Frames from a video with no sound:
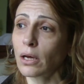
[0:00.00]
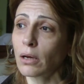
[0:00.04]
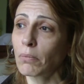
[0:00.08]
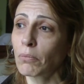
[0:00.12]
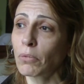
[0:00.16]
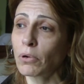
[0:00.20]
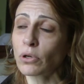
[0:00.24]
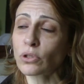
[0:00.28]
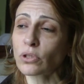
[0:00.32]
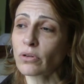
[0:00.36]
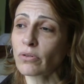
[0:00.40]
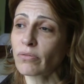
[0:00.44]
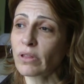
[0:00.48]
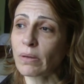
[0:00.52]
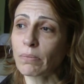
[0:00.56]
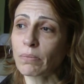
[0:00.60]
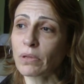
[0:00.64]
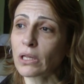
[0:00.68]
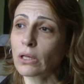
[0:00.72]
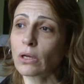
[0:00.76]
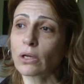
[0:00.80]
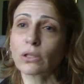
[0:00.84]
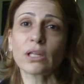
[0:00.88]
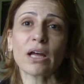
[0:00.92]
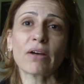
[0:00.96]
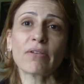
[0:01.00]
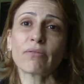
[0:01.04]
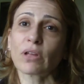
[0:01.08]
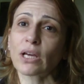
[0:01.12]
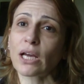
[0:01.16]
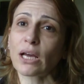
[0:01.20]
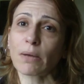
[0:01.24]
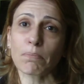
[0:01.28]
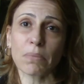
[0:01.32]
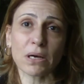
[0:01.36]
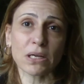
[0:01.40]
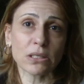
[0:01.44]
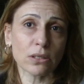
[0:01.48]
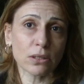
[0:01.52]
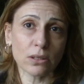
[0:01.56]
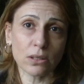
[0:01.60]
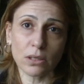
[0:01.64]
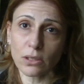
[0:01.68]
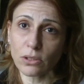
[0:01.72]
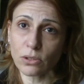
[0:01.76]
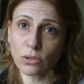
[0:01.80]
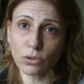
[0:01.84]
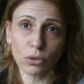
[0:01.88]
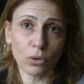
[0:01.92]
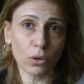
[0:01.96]
Most of them, they don't have the
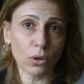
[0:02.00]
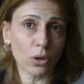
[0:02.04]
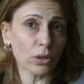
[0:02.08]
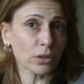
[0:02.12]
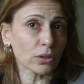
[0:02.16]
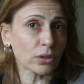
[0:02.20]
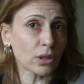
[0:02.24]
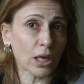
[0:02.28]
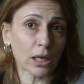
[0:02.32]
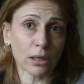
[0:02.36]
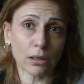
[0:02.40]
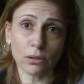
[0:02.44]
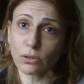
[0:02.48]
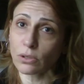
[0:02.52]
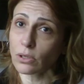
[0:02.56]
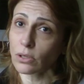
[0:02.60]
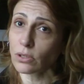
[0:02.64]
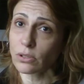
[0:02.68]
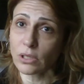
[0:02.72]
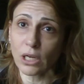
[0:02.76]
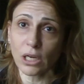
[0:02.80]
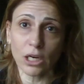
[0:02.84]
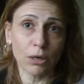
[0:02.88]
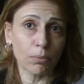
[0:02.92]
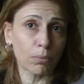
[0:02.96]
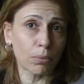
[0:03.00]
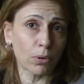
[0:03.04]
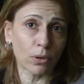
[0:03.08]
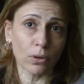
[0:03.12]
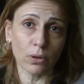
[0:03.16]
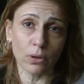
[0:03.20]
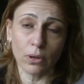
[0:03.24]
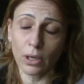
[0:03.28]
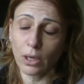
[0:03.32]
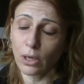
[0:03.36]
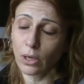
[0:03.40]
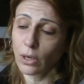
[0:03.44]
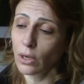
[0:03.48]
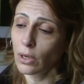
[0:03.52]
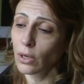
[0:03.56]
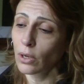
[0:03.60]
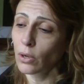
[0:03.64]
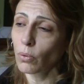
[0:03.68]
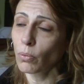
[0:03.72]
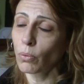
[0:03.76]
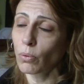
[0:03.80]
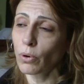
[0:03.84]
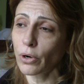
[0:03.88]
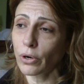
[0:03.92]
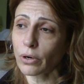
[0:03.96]
capacities to conduct sustainable
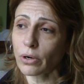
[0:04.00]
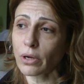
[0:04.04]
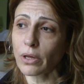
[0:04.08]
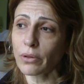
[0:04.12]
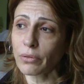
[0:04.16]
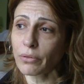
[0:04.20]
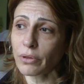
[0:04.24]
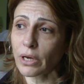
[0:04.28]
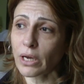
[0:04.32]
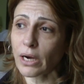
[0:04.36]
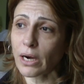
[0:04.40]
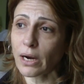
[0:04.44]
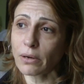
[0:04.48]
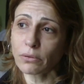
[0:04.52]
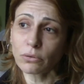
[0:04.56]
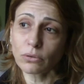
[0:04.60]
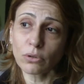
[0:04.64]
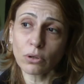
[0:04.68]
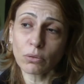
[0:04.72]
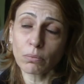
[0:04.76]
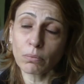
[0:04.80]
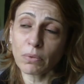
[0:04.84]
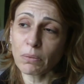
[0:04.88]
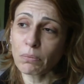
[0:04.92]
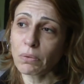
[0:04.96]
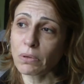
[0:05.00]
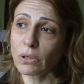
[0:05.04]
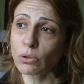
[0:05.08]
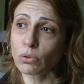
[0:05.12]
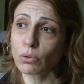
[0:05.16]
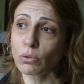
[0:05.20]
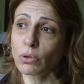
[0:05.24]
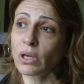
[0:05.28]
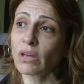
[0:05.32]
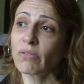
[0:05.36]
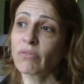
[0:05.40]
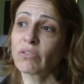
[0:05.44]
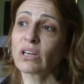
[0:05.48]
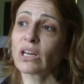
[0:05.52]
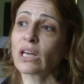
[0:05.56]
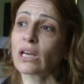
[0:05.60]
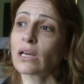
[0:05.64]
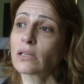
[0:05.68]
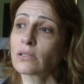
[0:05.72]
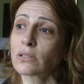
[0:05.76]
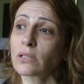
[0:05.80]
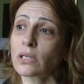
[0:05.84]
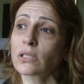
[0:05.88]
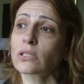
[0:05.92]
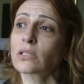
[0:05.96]
work on the ground, or maybe to even
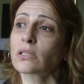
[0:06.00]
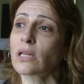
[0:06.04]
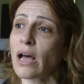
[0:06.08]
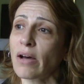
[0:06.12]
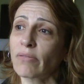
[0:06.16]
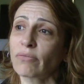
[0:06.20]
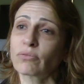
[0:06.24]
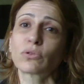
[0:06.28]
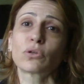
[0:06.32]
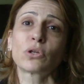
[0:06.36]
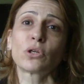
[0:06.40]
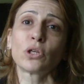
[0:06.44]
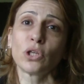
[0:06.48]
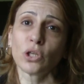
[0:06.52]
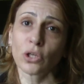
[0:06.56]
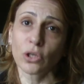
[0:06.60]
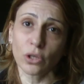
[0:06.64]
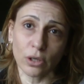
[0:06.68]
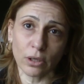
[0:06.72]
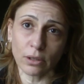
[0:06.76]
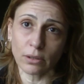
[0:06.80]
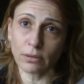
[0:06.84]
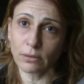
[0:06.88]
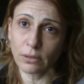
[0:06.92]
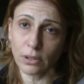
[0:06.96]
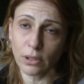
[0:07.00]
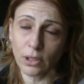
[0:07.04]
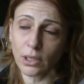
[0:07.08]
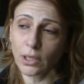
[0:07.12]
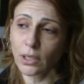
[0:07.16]
exist after a year.